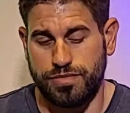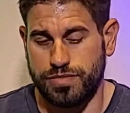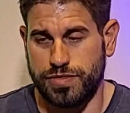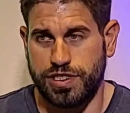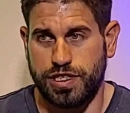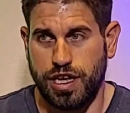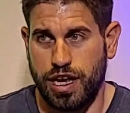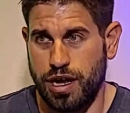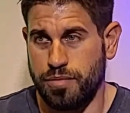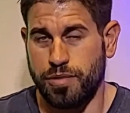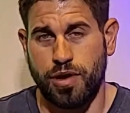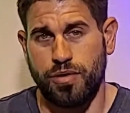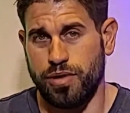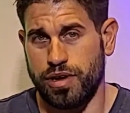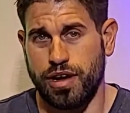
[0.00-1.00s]
setup
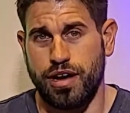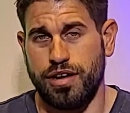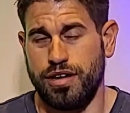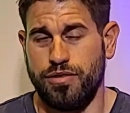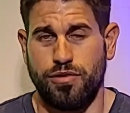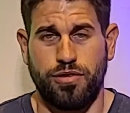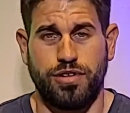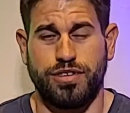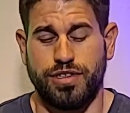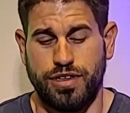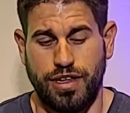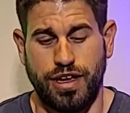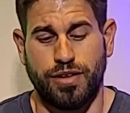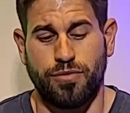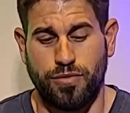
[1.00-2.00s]
going on in order to
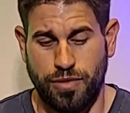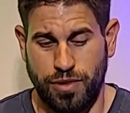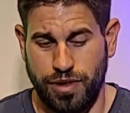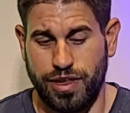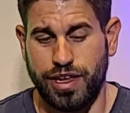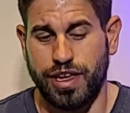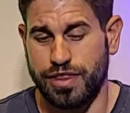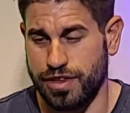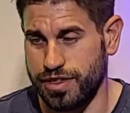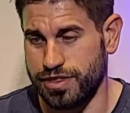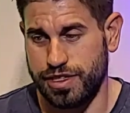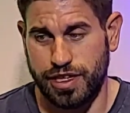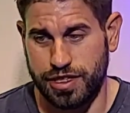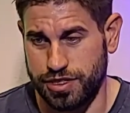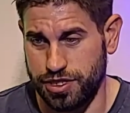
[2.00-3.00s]
like really get this
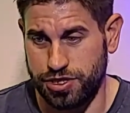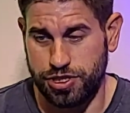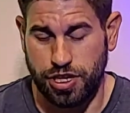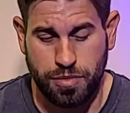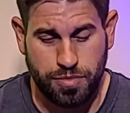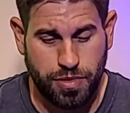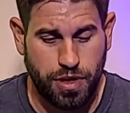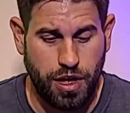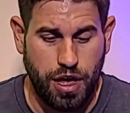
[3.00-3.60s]
thing to jump.